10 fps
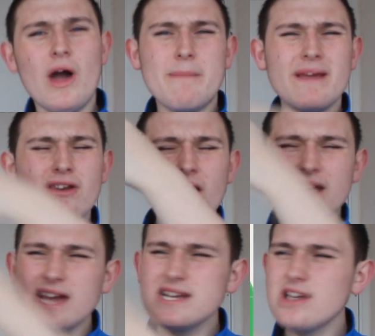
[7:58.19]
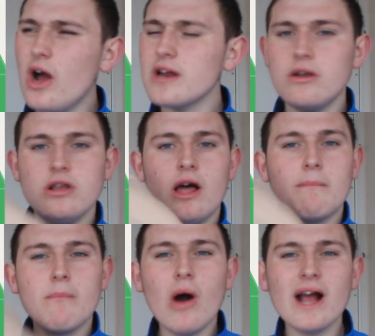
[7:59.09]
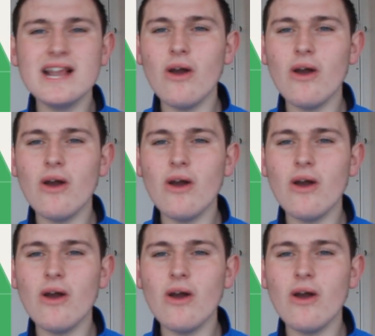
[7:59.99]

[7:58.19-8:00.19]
it'd be like a light, like my